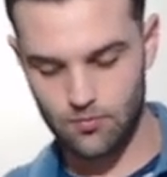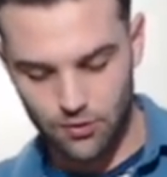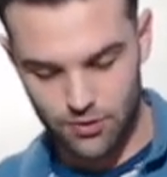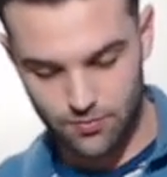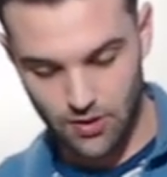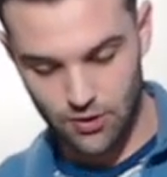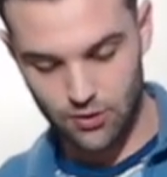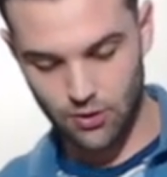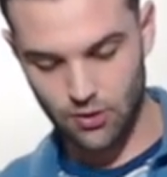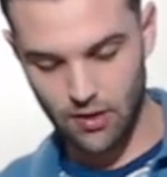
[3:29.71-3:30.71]
You just make
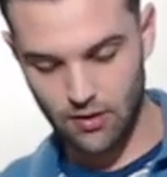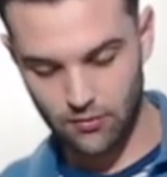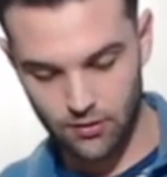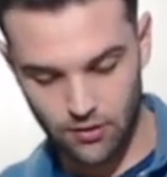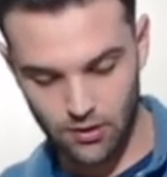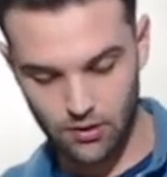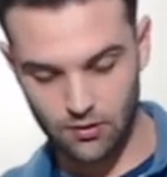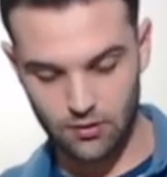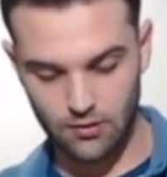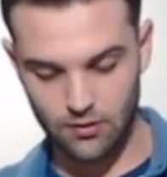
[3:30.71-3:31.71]
sure everything
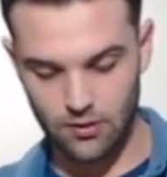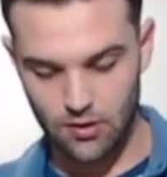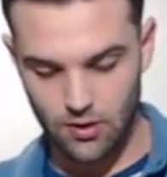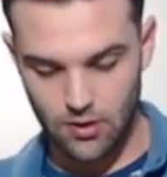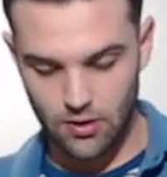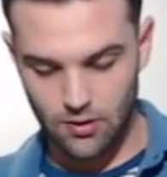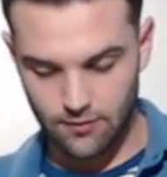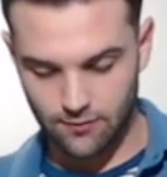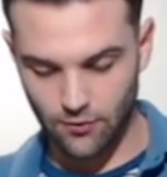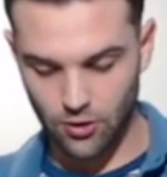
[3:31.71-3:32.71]
is
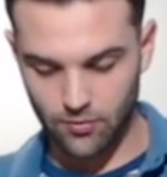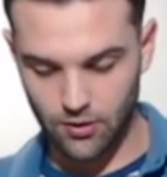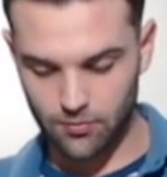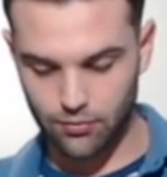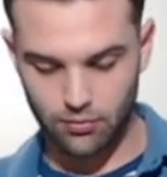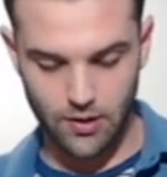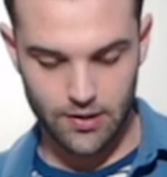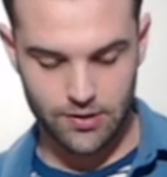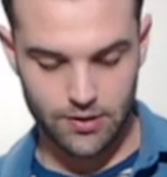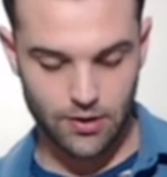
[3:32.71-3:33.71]
firmly
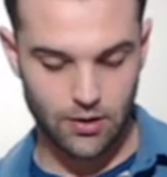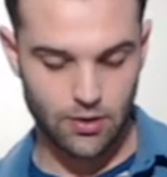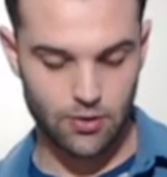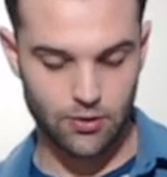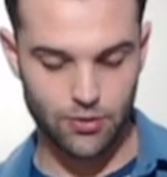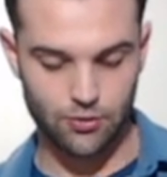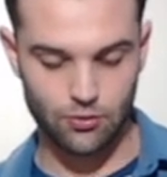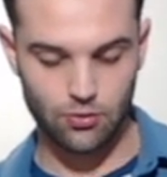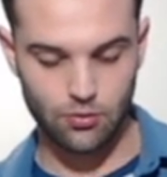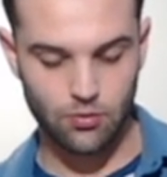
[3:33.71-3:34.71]
pressed
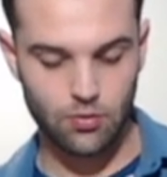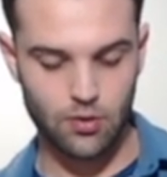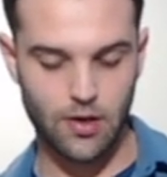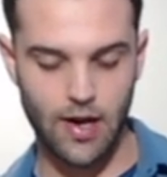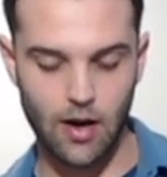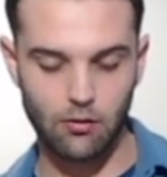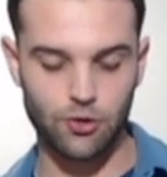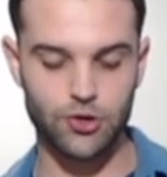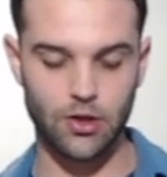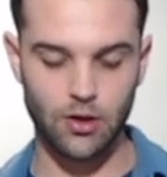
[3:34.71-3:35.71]
into
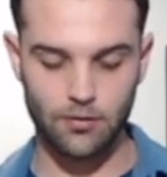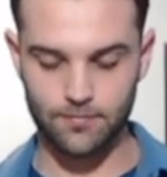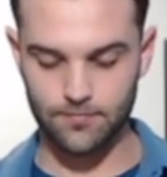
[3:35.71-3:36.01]
our chicken.